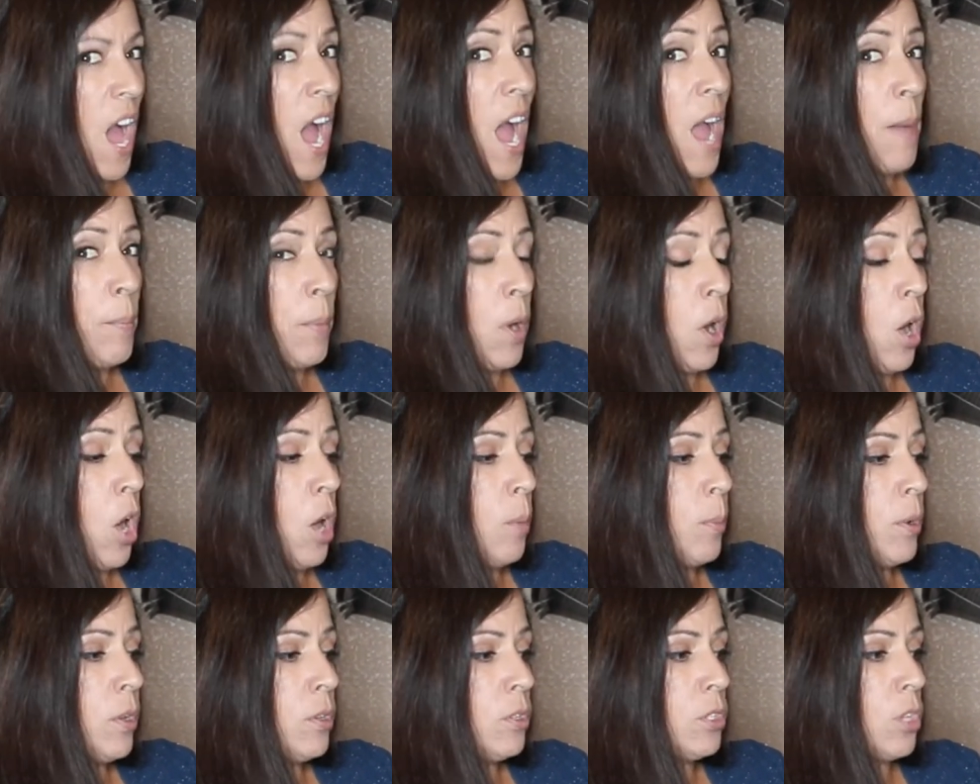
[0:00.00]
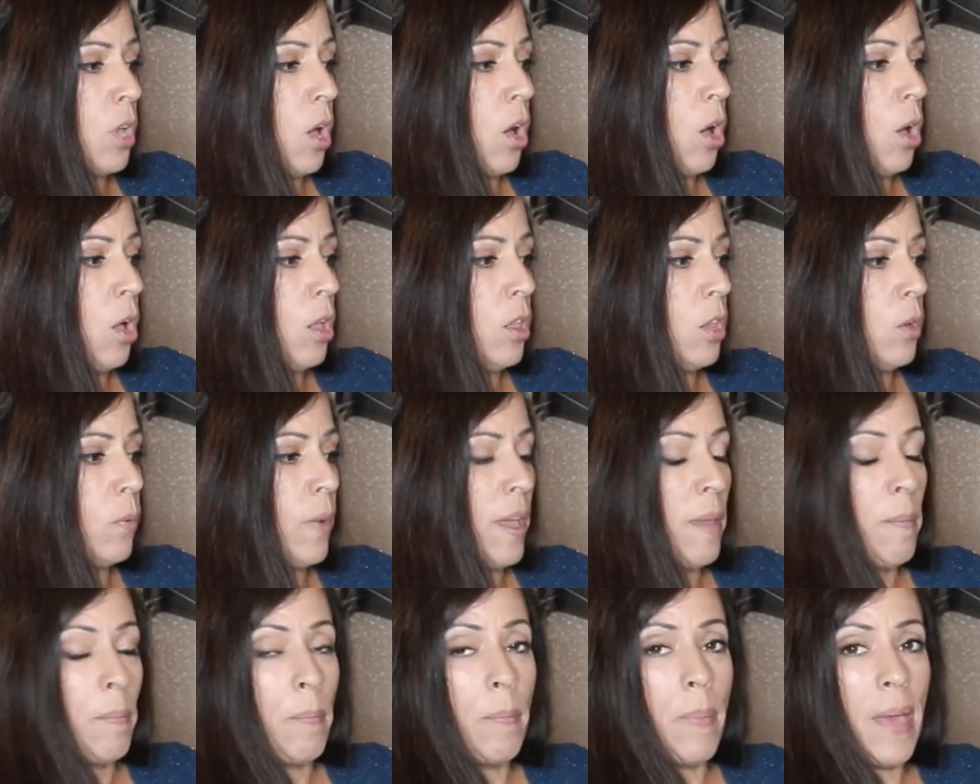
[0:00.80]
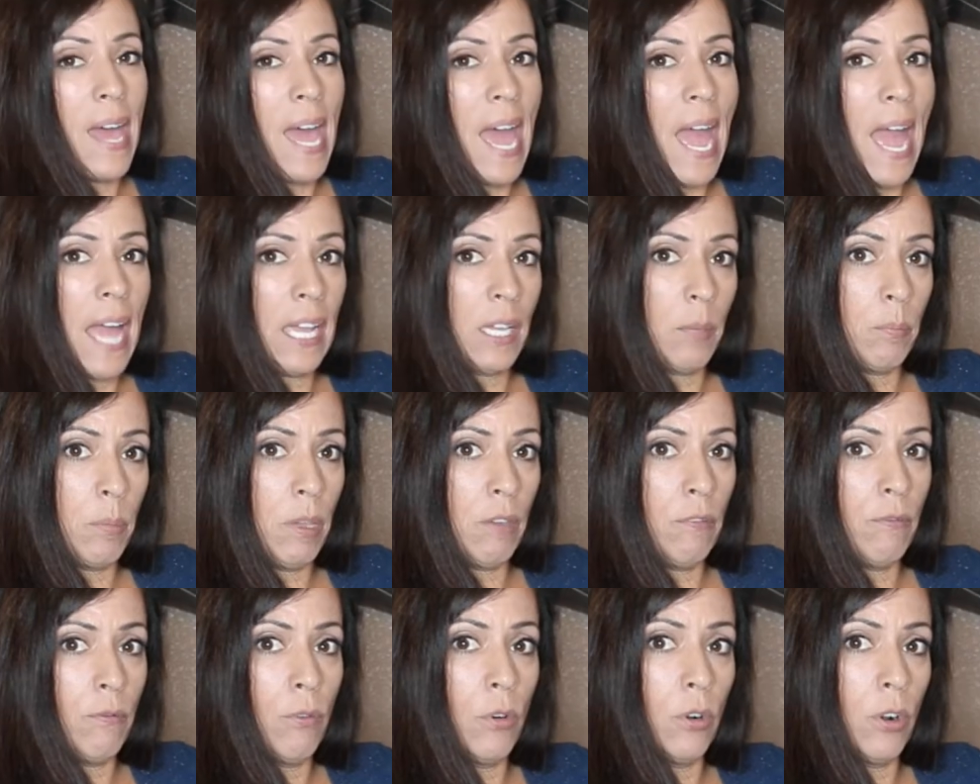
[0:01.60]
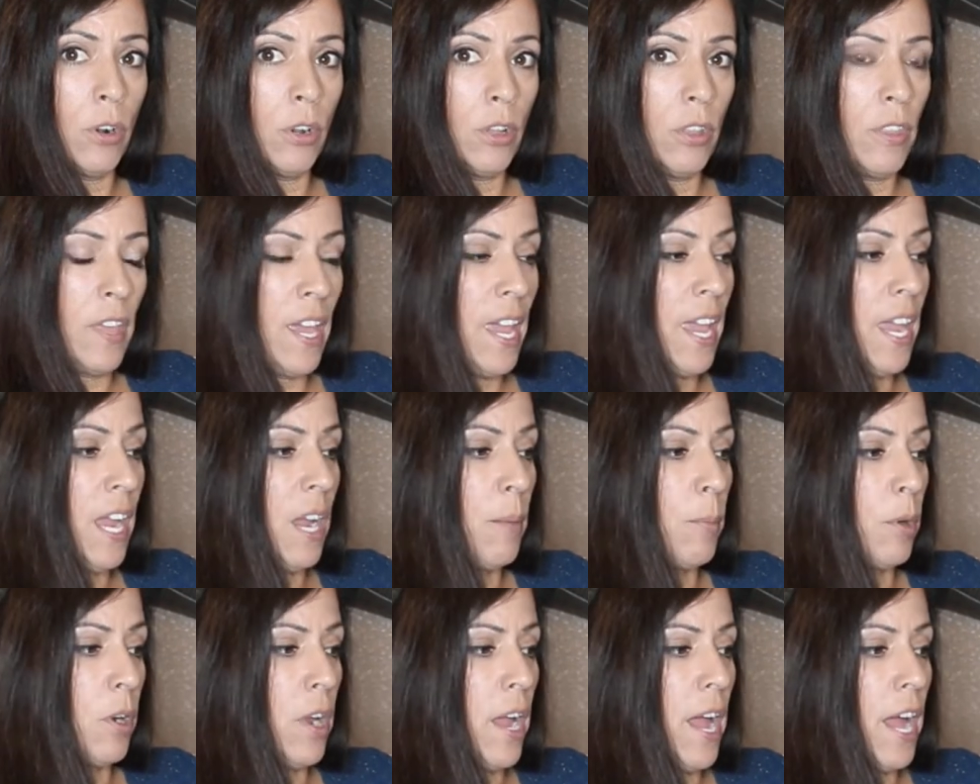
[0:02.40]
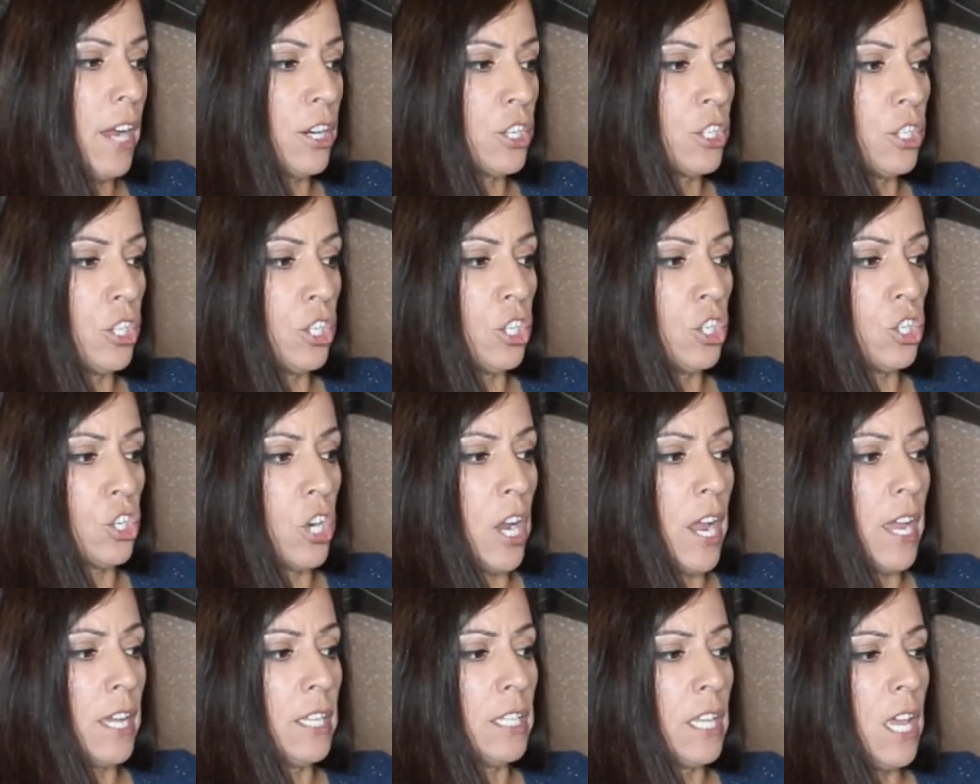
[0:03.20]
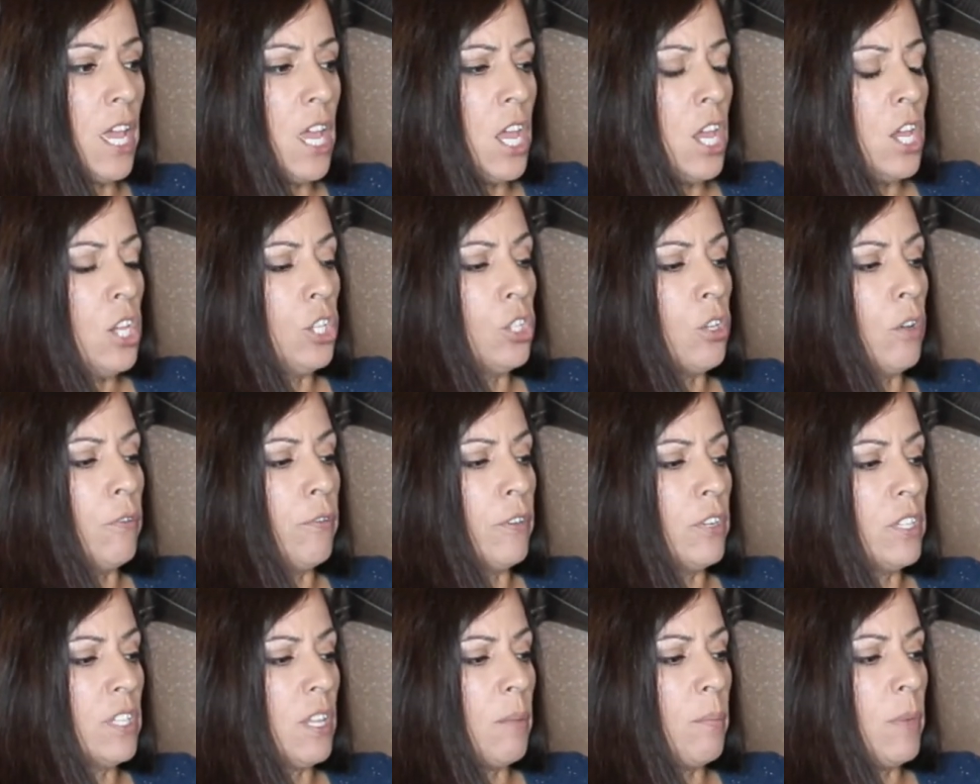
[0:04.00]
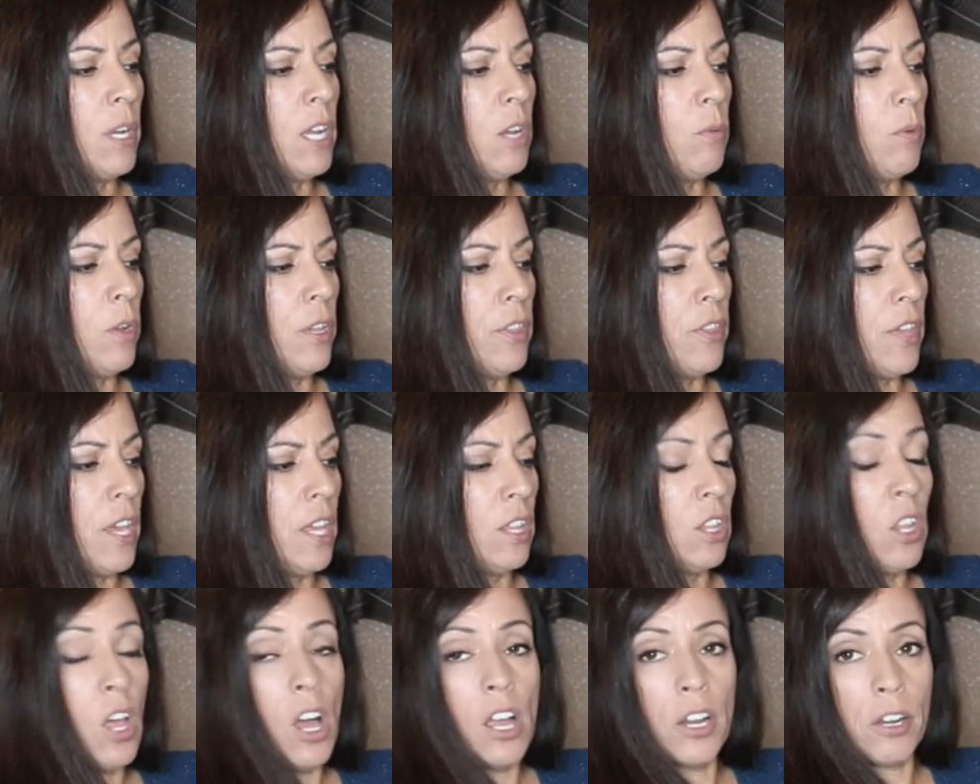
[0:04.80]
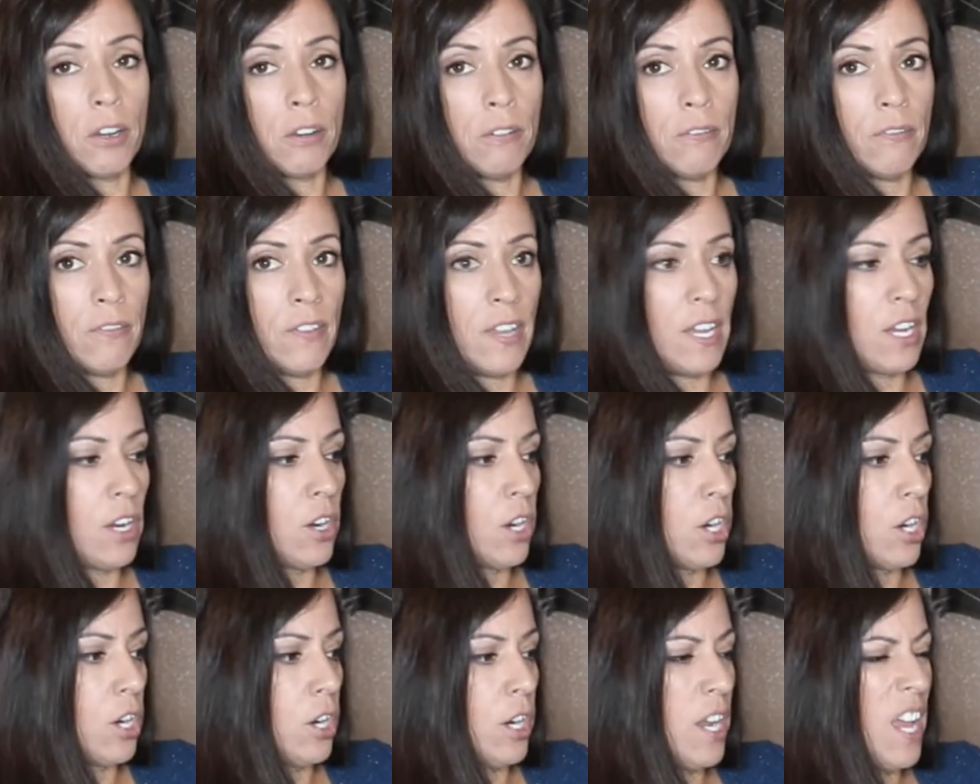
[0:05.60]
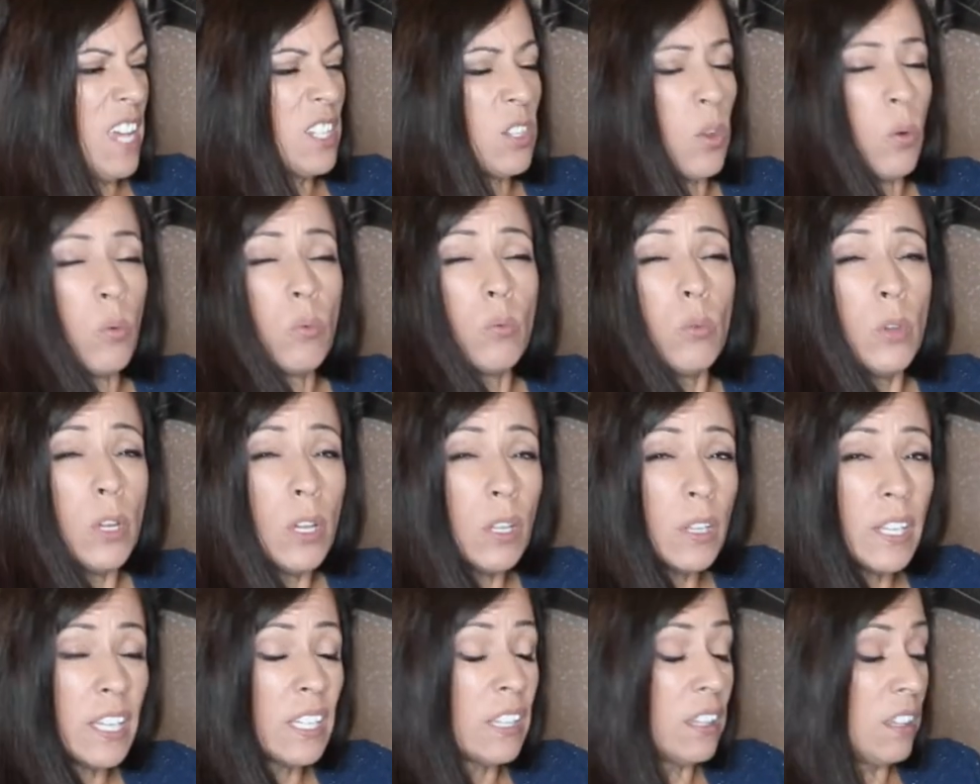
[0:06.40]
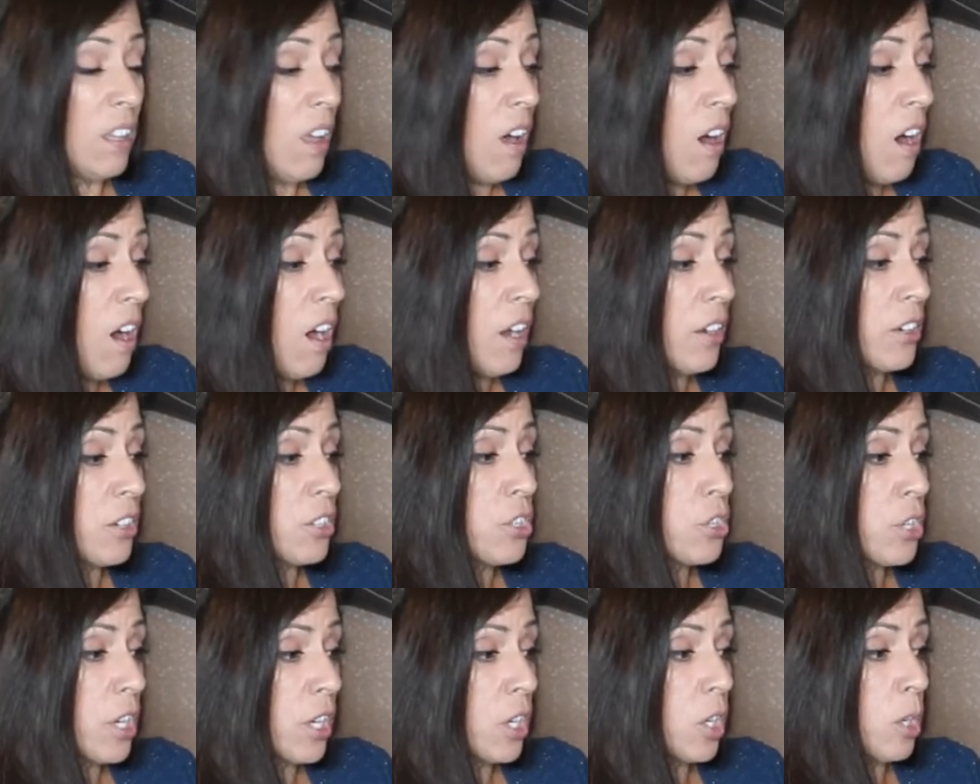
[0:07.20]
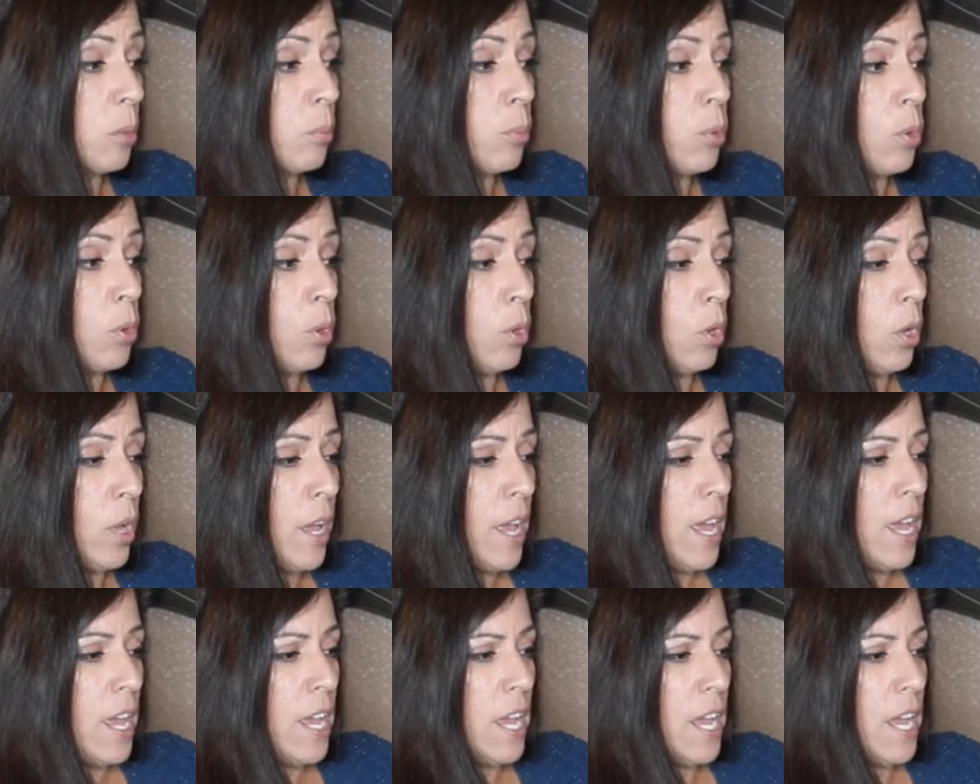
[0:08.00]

I'm almost all the way back before the hammer actually strikes. So for somebody with a longer finger, it has a really long trigger pull.